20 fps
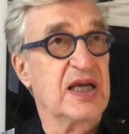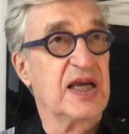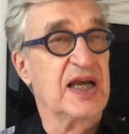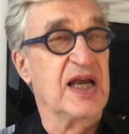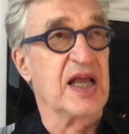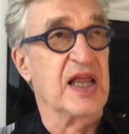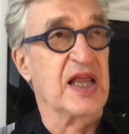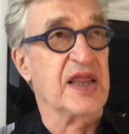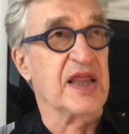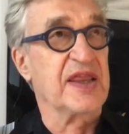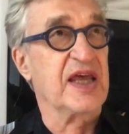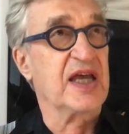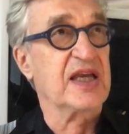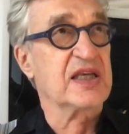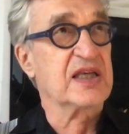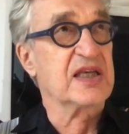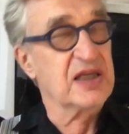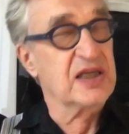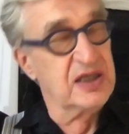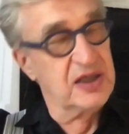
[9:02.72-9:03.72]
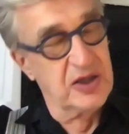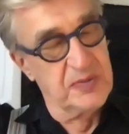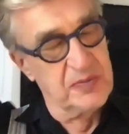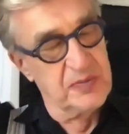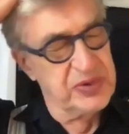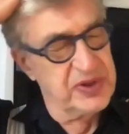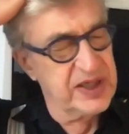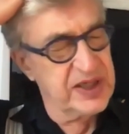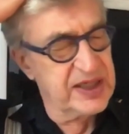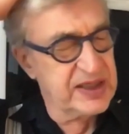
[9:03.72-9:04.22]
And that
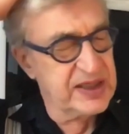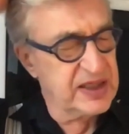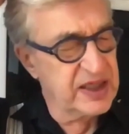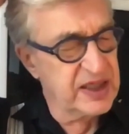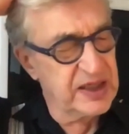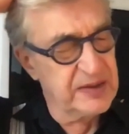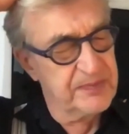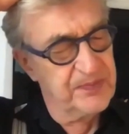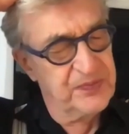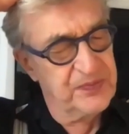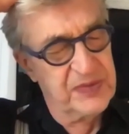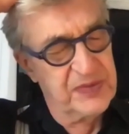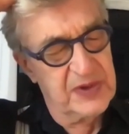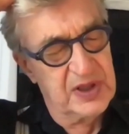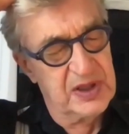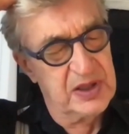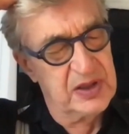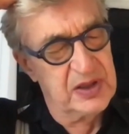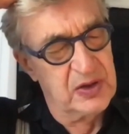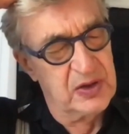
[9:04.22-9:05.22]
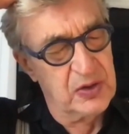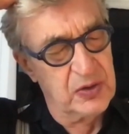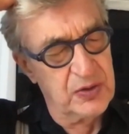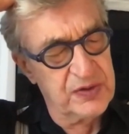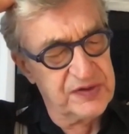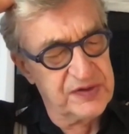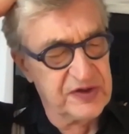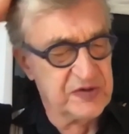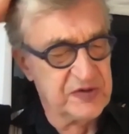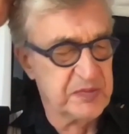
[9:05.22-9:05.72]
completely
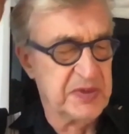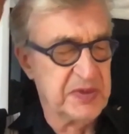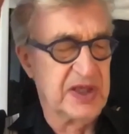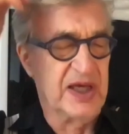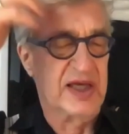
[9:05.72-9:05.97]
loses me.